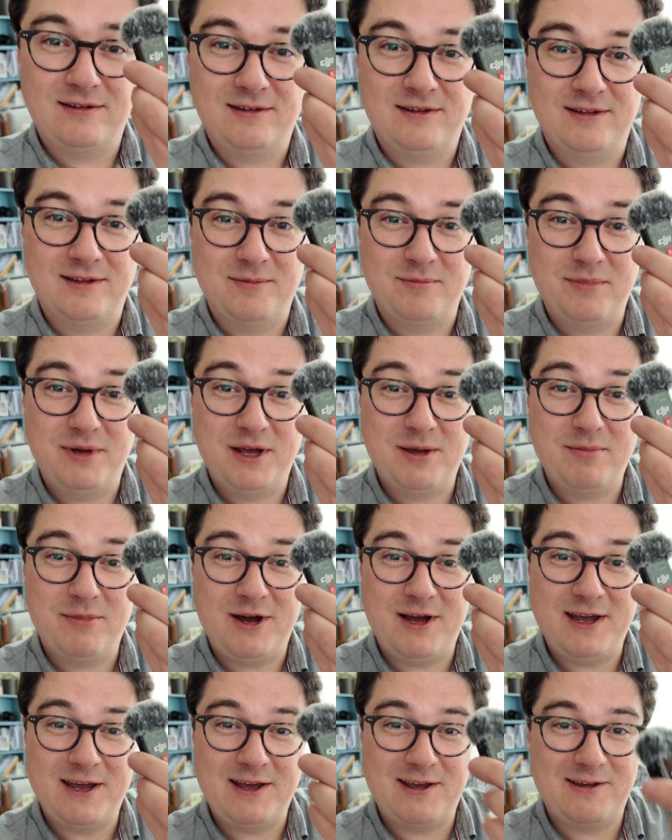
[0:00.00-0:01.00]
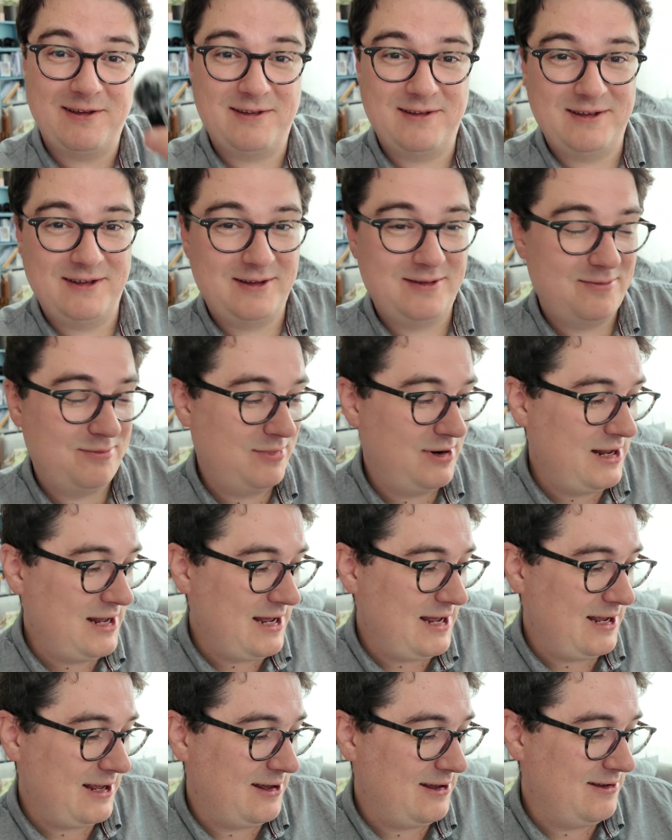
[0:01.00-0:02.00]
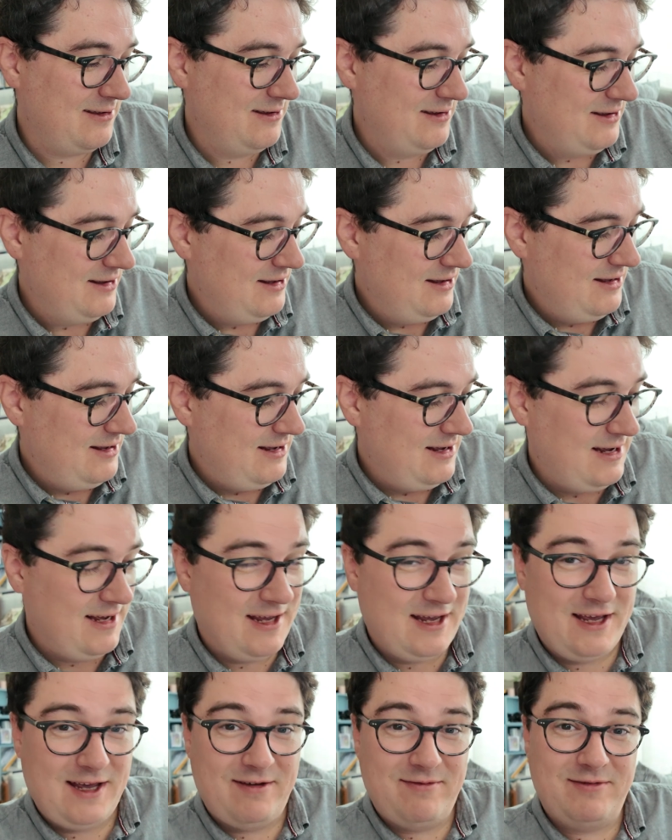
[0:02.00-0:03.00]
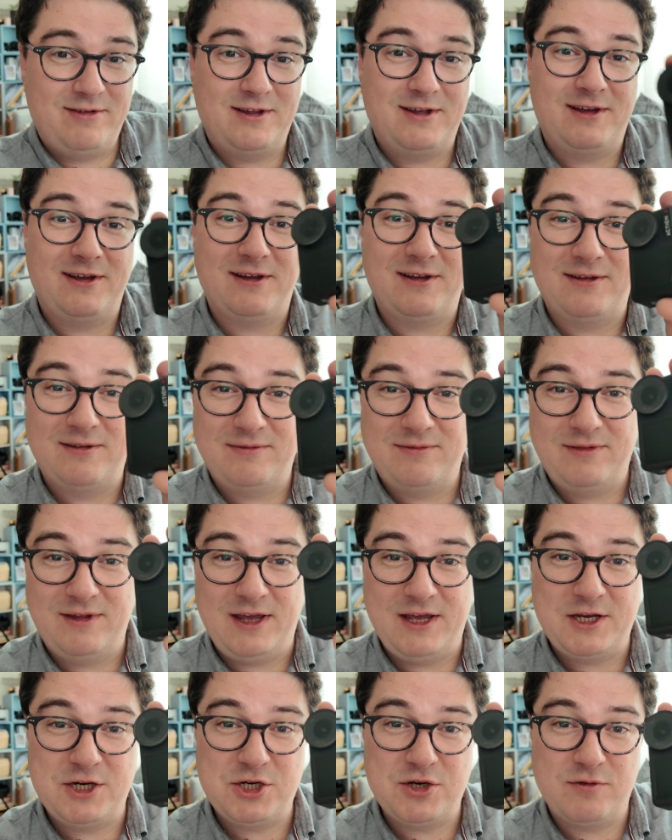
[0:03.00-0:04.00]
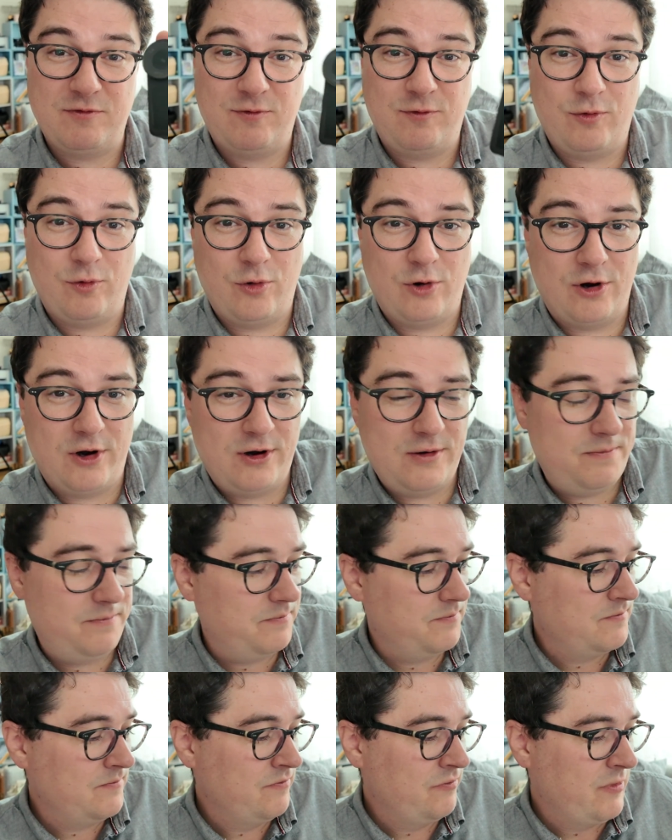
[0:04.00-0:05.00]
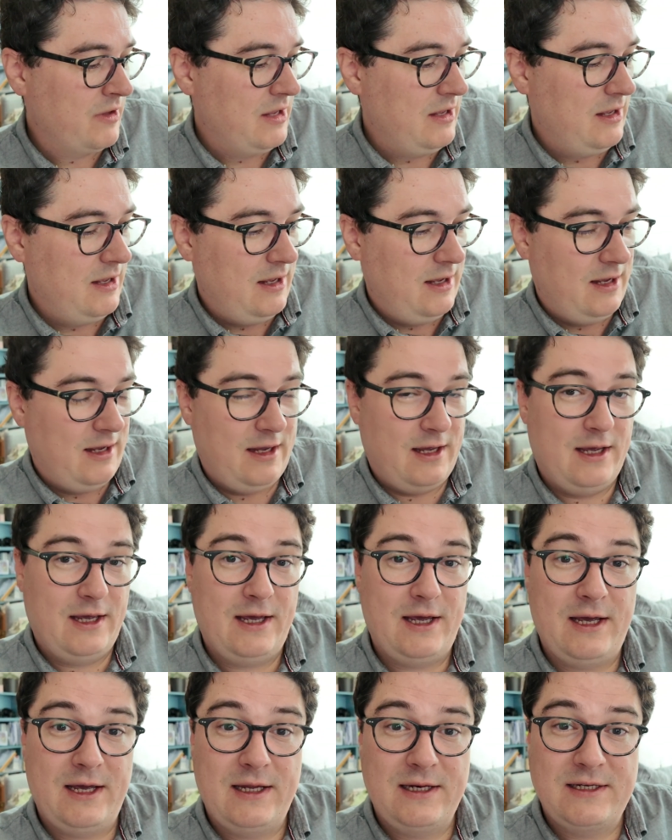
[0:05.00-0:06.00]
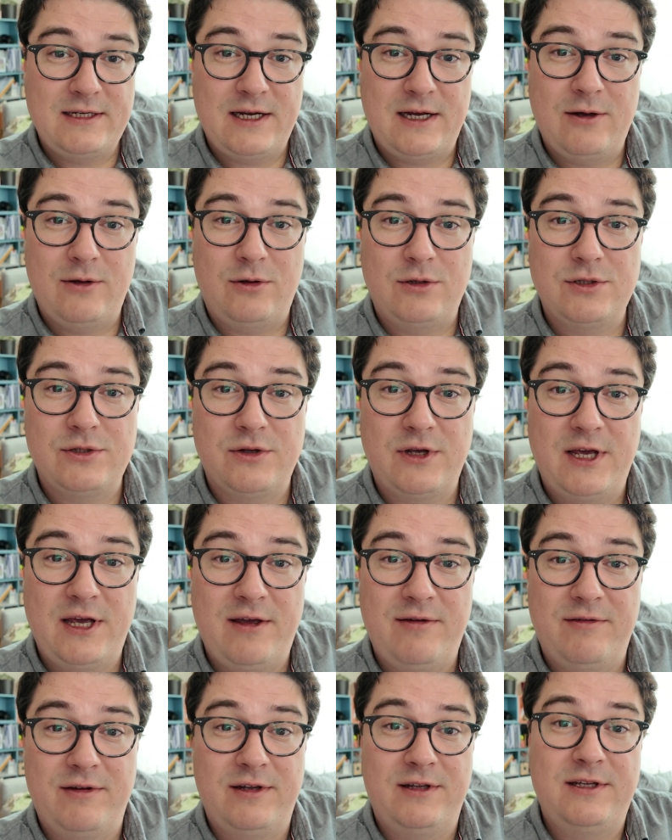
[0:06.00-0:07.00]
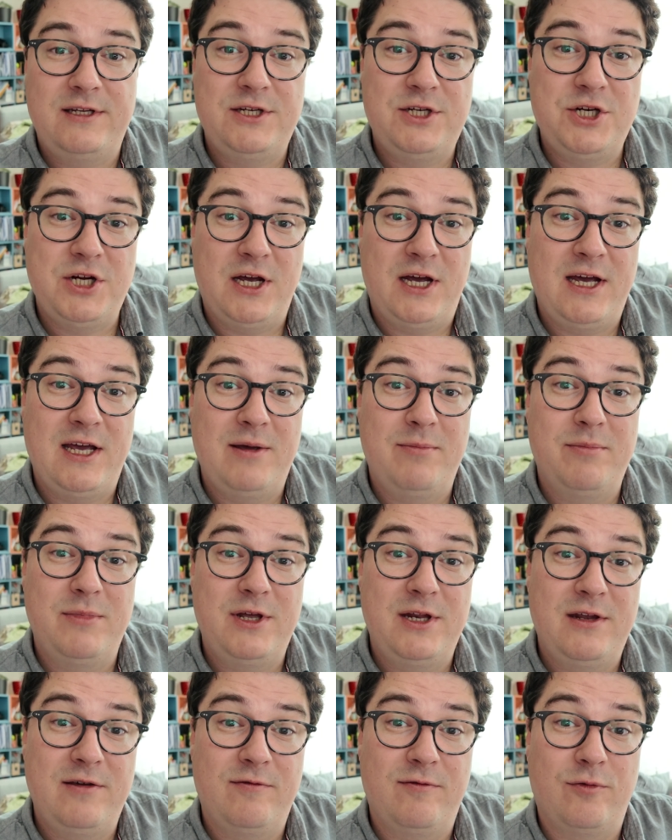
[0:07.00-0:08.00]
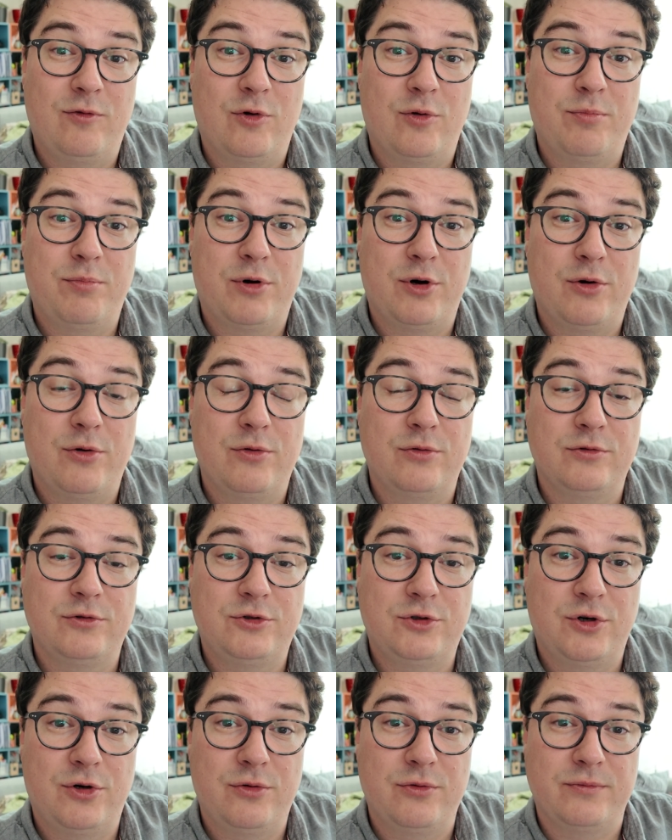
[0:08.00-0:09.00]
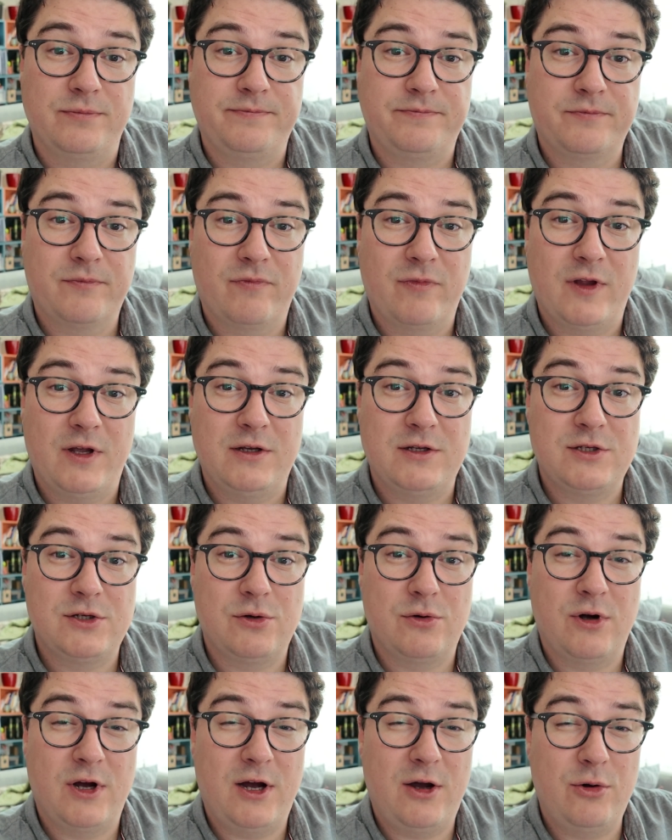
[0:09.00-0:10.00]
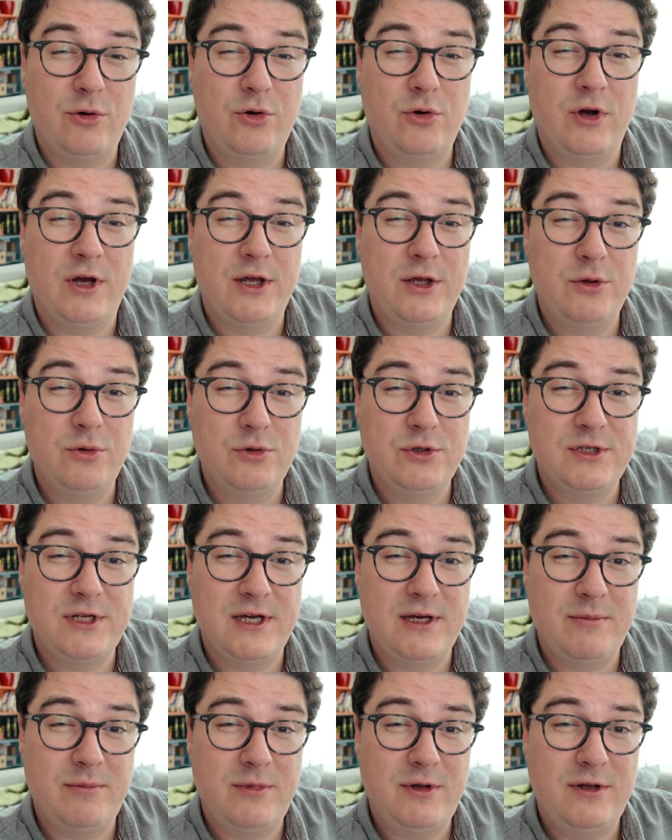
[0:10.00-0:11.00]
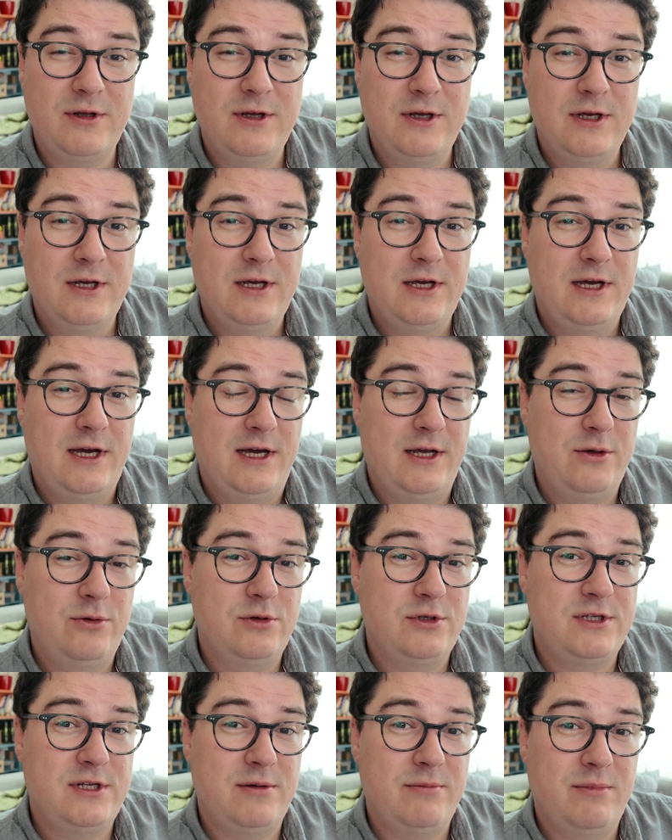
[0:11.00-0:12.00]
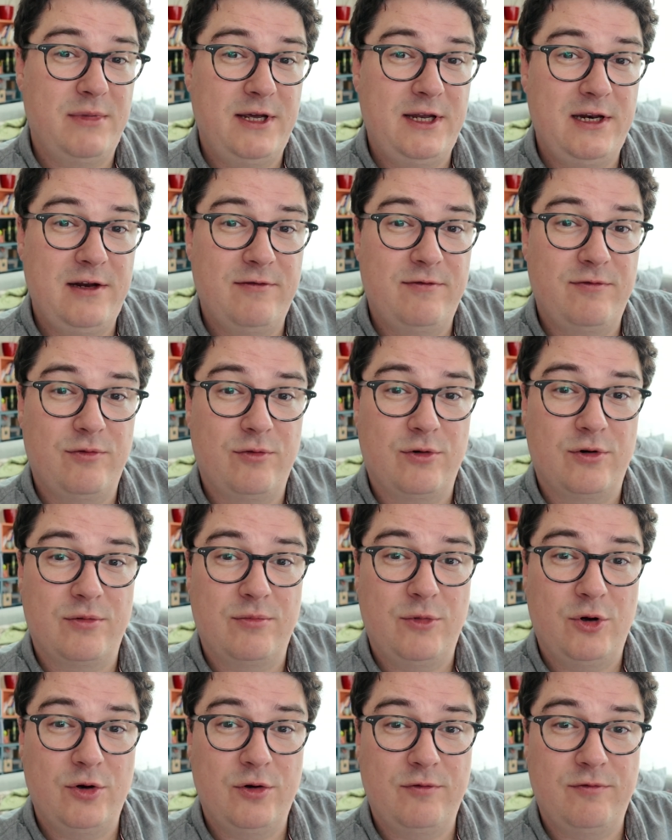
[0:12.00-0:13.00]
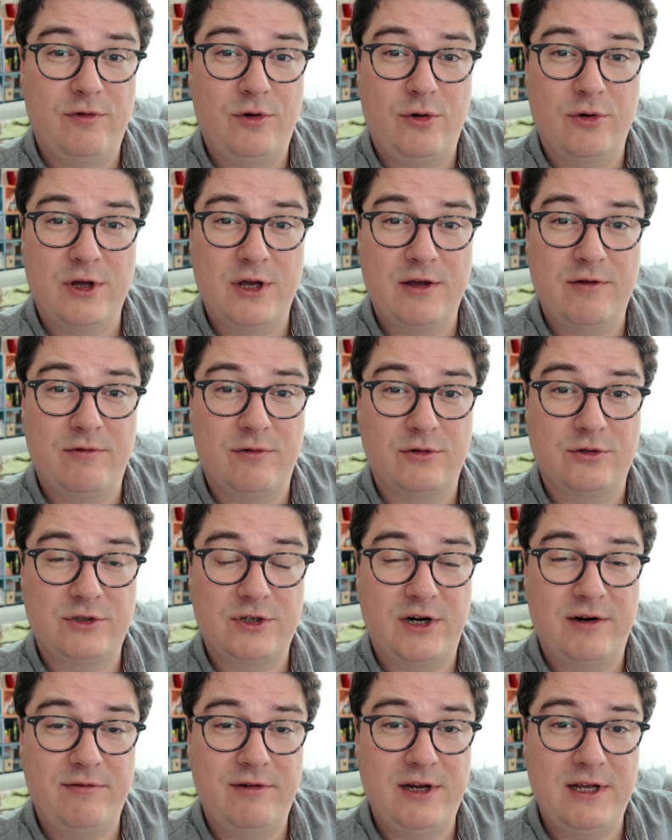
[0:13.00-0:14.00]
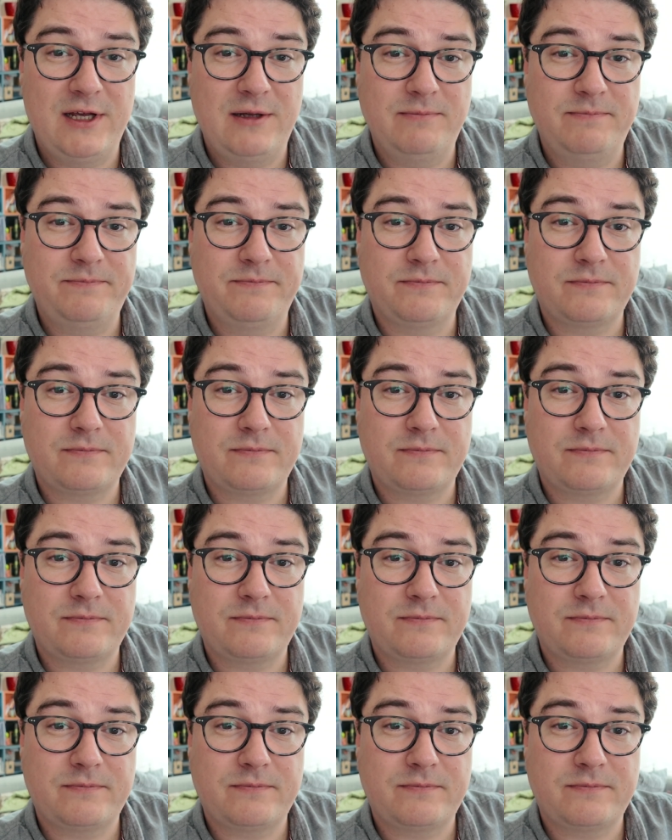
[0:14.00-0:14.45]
the big mic in black. I have the Action 4, and I also have a DJI Mini 4 Pro drone. So how do I use them? I use them mainly for motovlogging, for traveling.